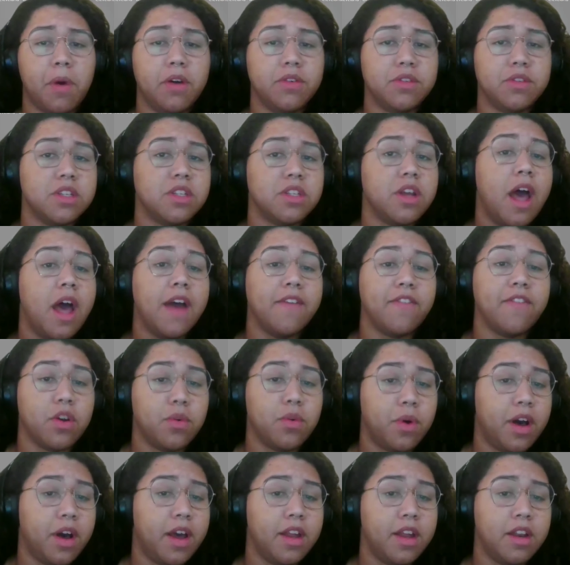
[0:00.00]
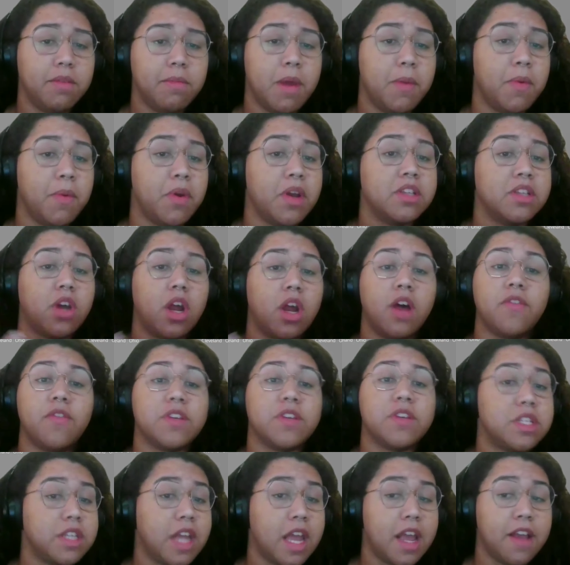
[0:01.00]
pose this to everyone. Maybe we can start off
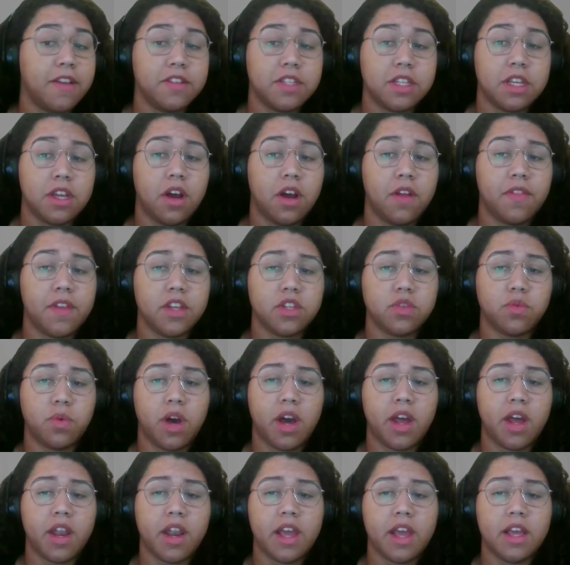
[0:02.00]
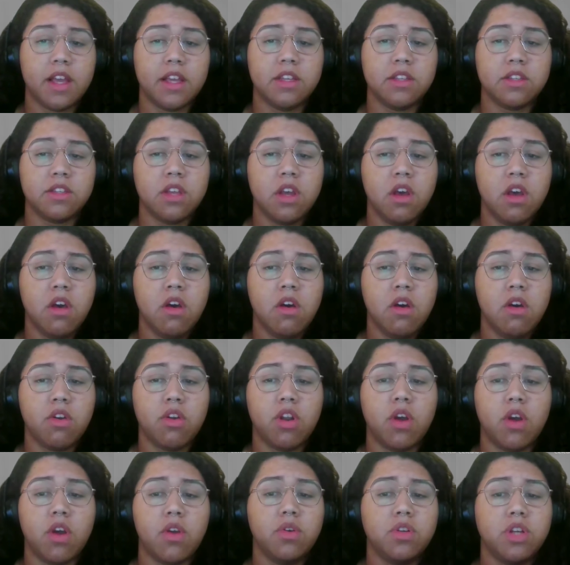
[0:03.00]
with Stacy on this one. You
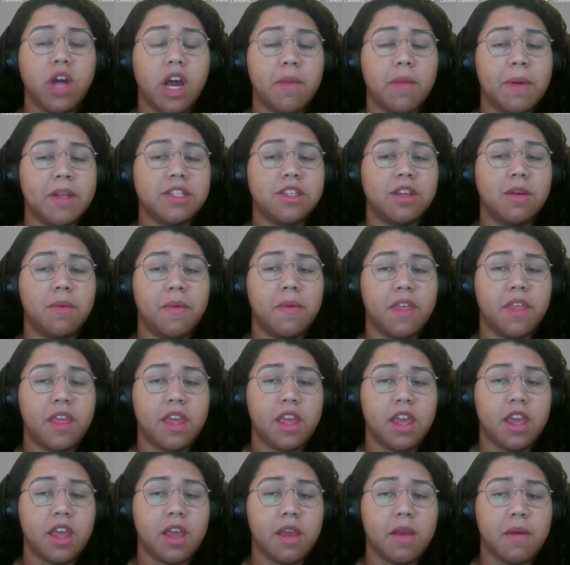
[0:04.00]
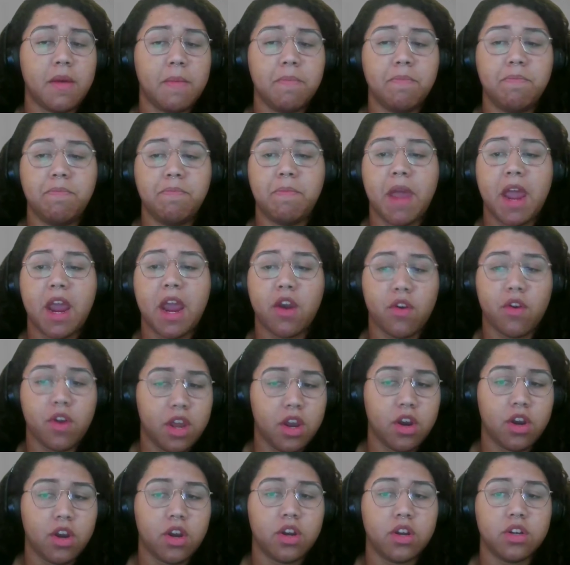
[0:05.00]
were talking about some of the
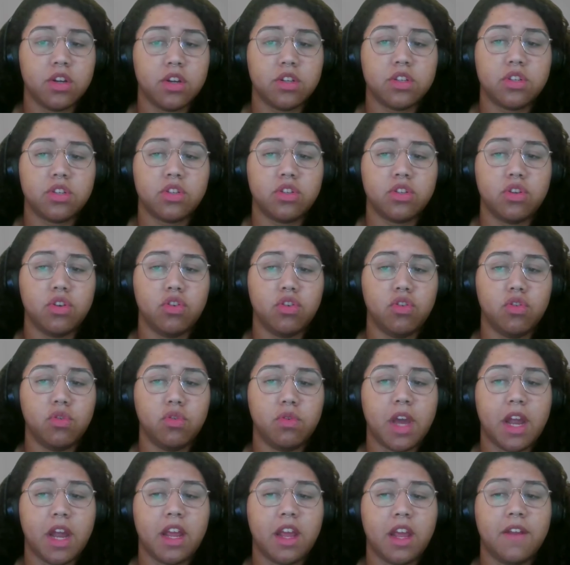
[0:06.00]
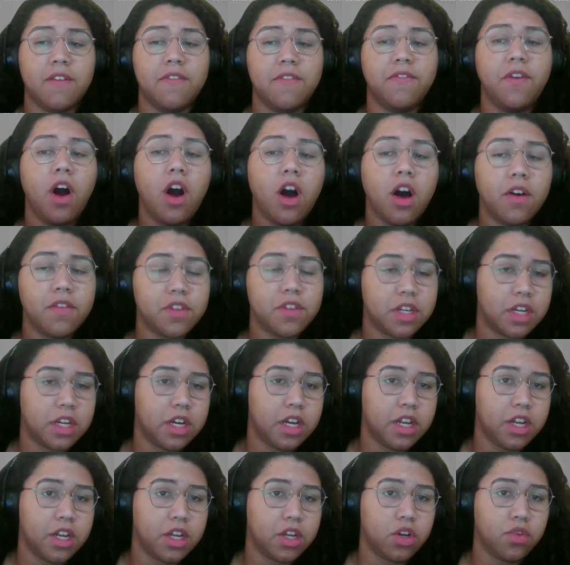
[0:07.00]
barriers to getting involved in
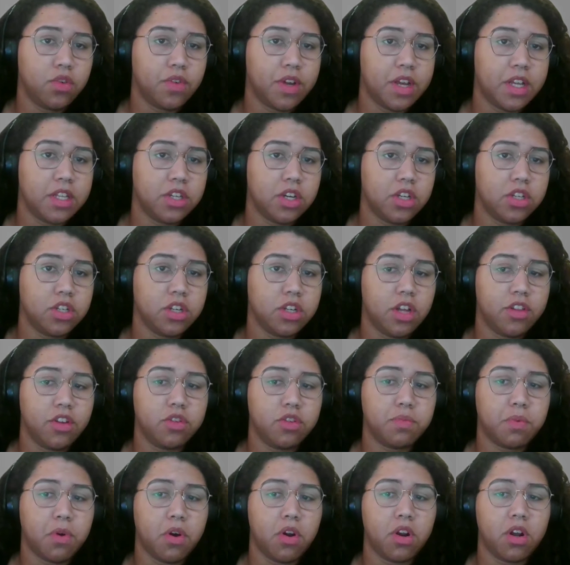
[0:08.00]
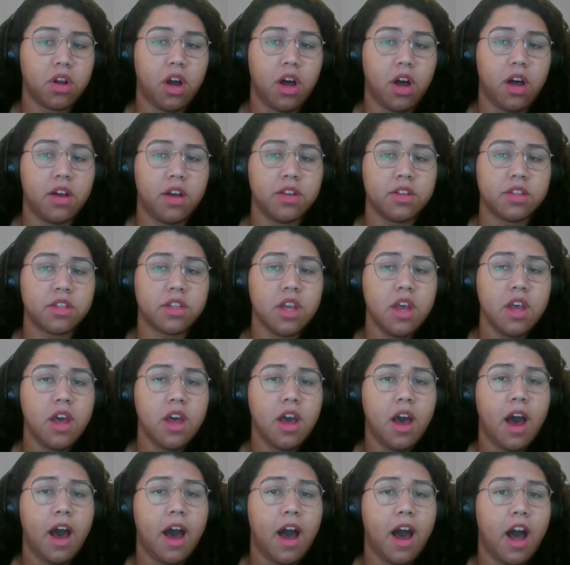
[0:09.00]
clinical research and on those protocols,
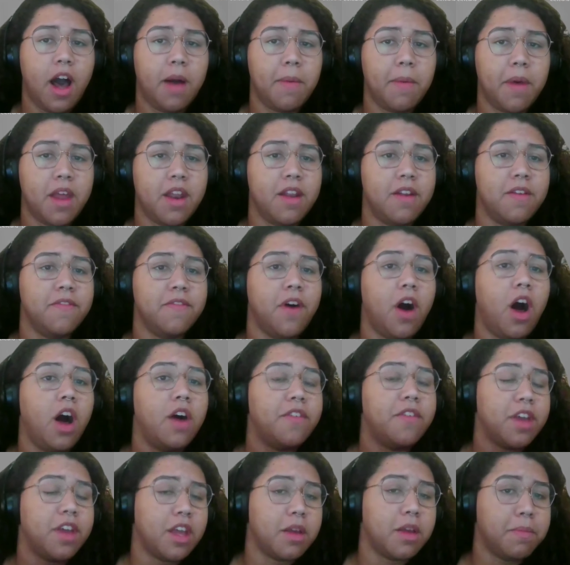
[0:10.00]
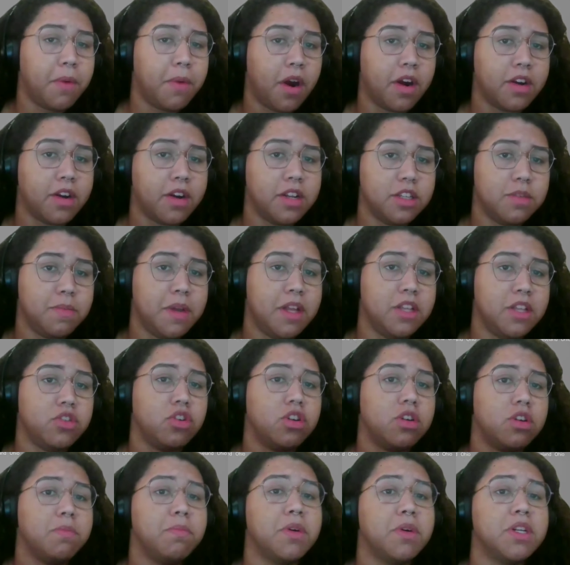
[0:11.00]
and involving participants
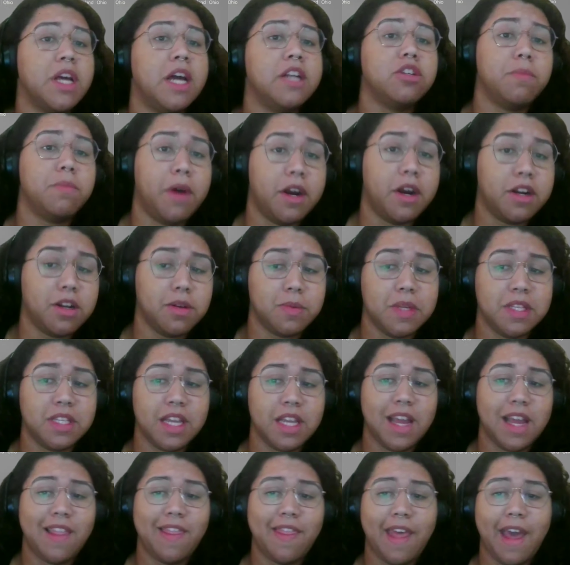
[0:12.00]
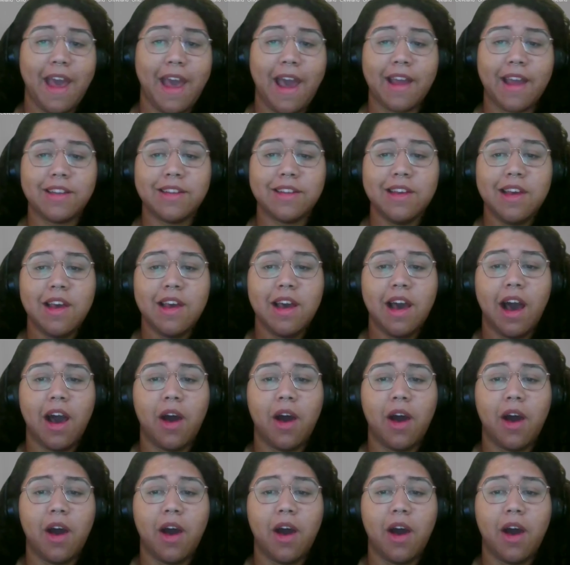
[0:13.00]
or potential participants in that.